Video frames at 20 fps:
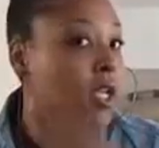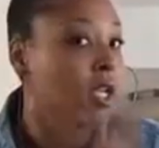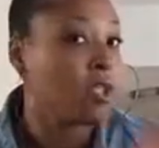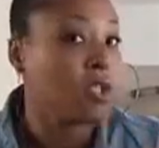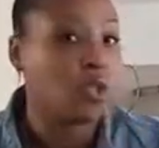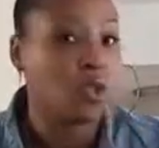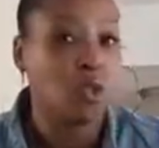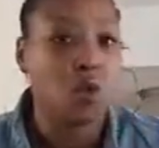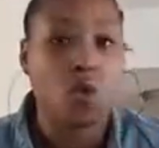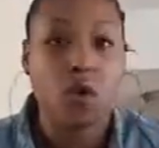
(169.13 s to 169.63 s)

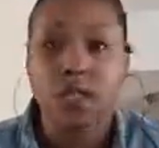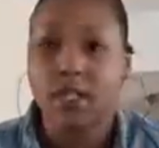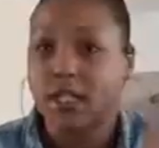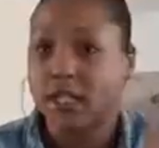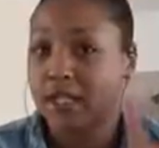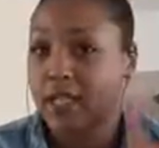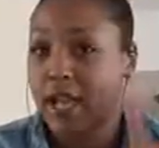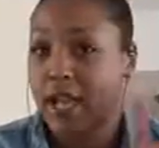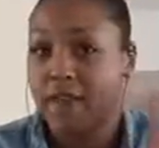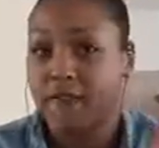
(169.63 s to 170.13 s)
to Taurus
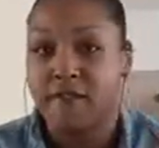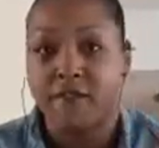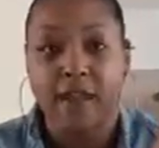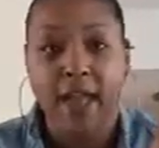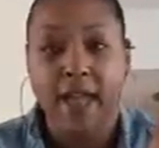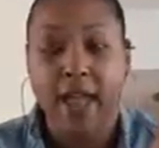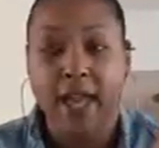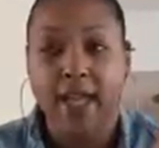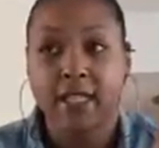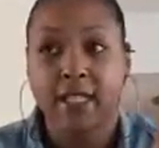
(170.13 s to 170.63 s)
as like
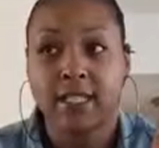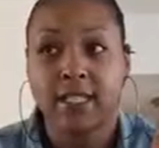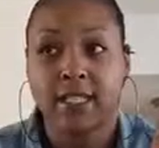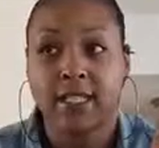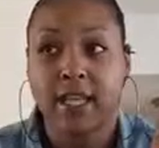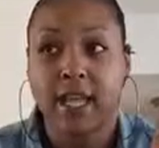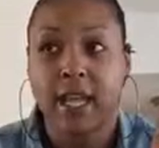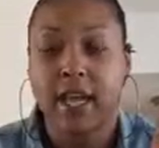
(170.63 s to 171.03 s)
facts.